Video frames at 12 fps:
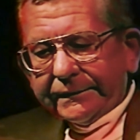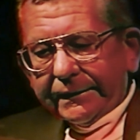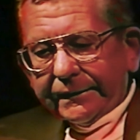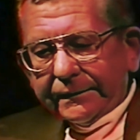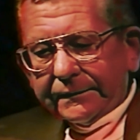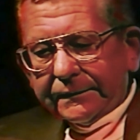
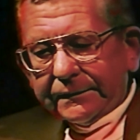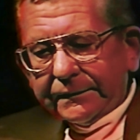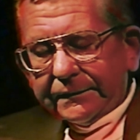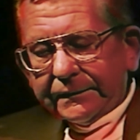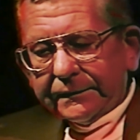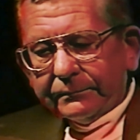And
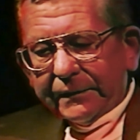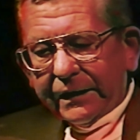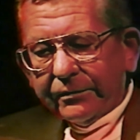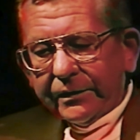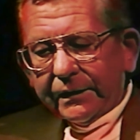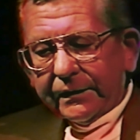
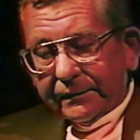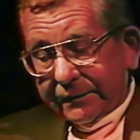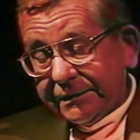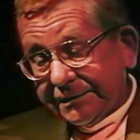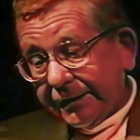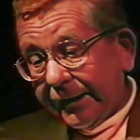
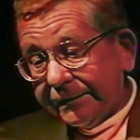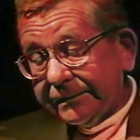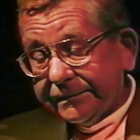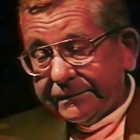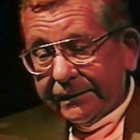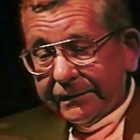Mario, he
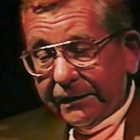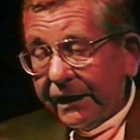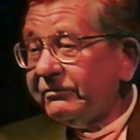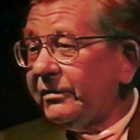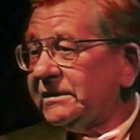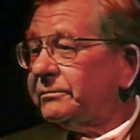signed
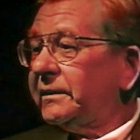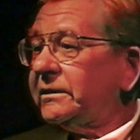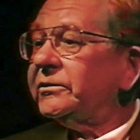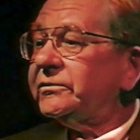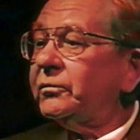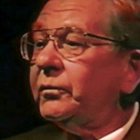it, life
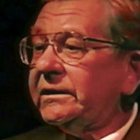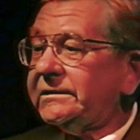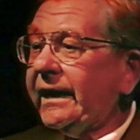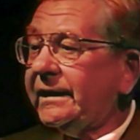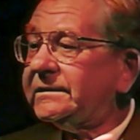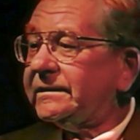has been
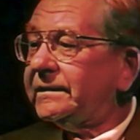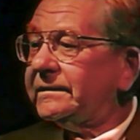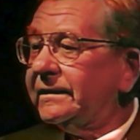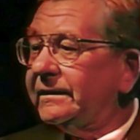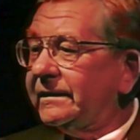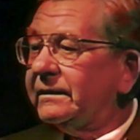good to us,
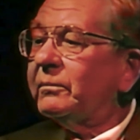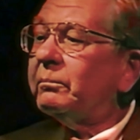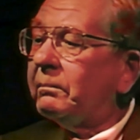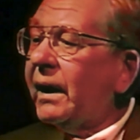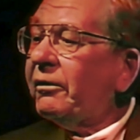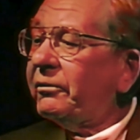hasn't it?
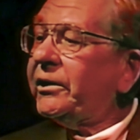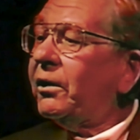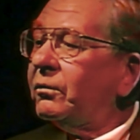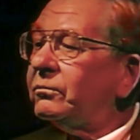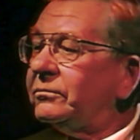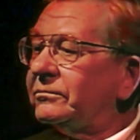
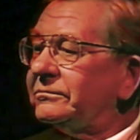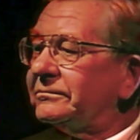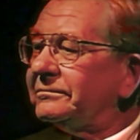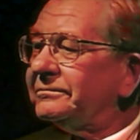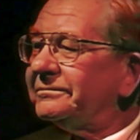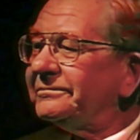Mario.